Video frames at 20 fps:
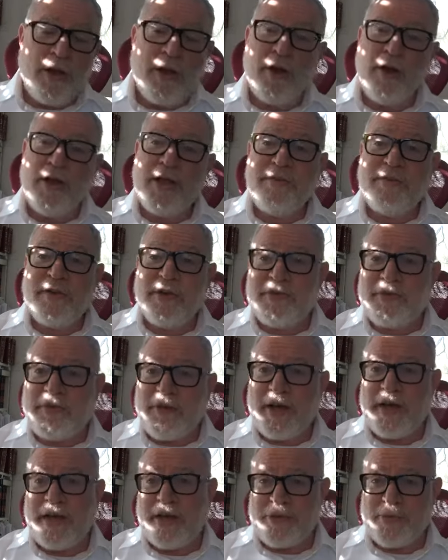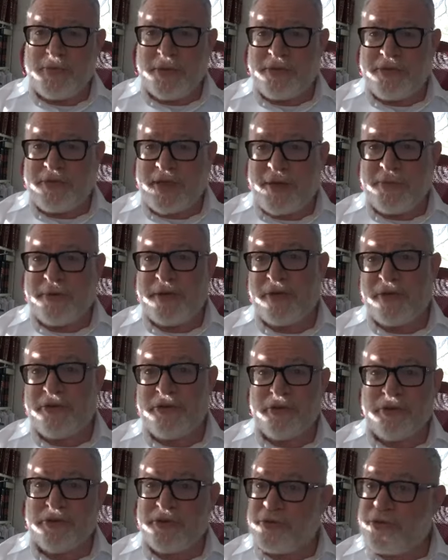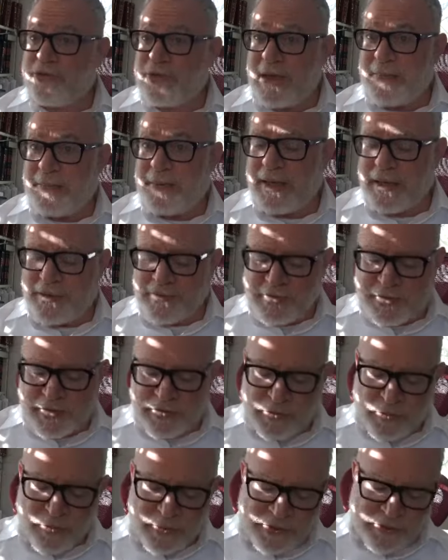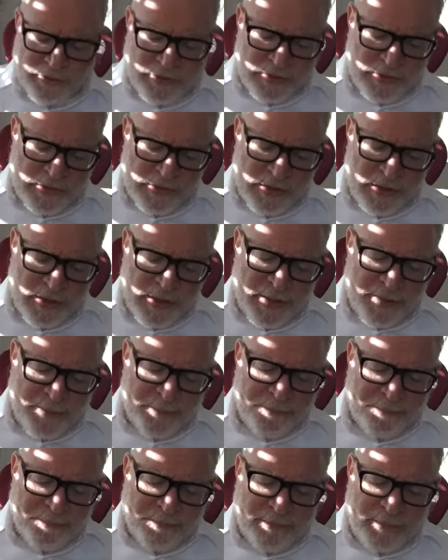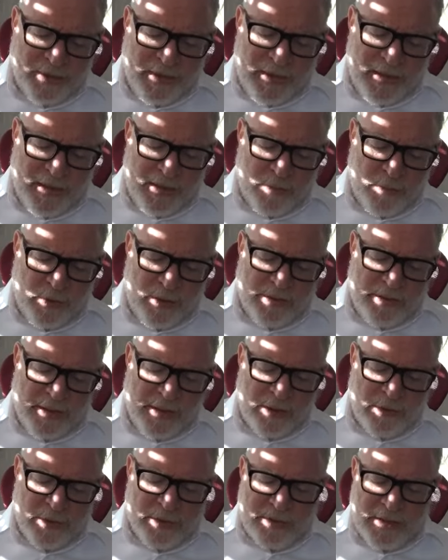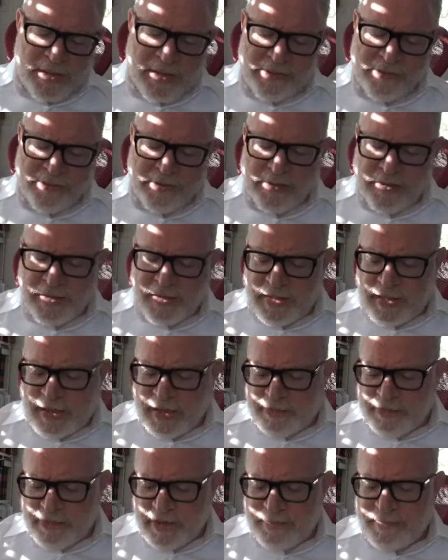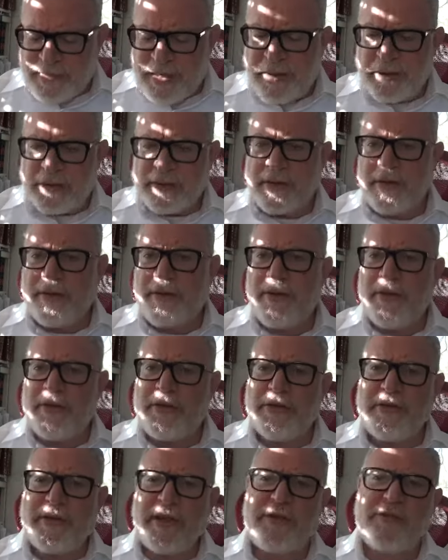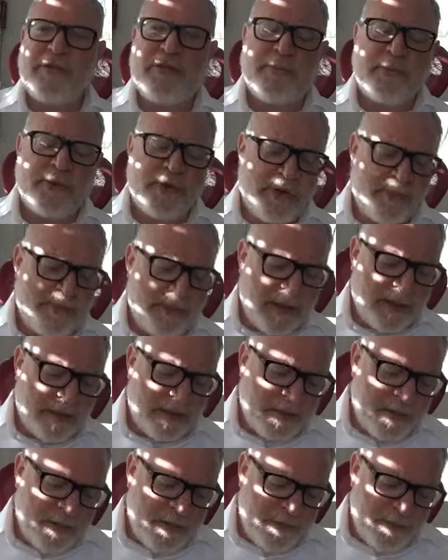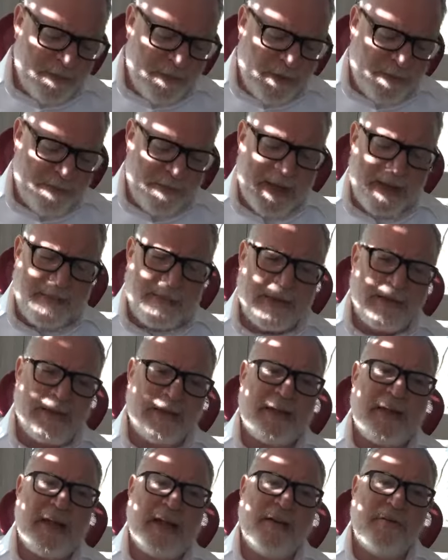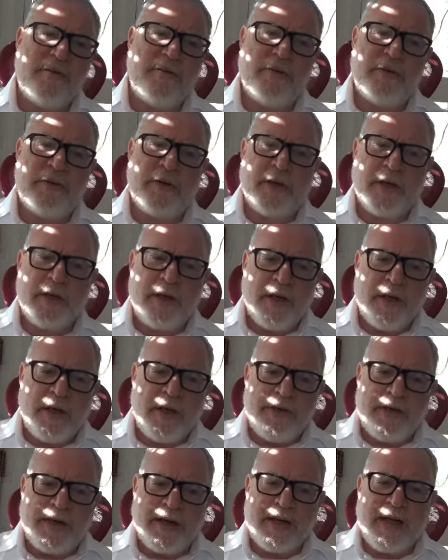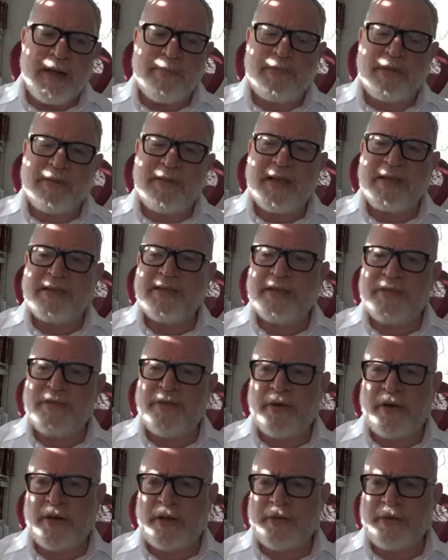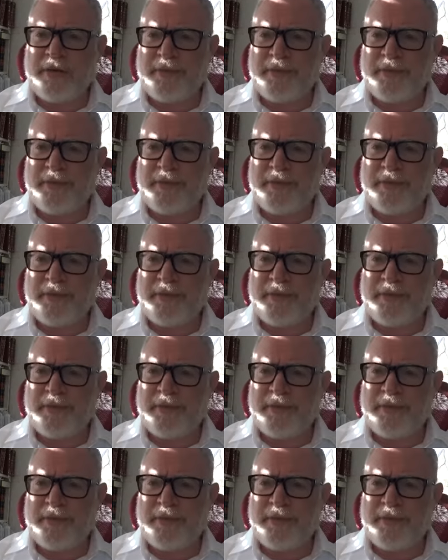Oy vavoy, as we say, when our children stop asking us questions. And what are they going to ask? They're going to ask about the testimony, about commandments that come to testify.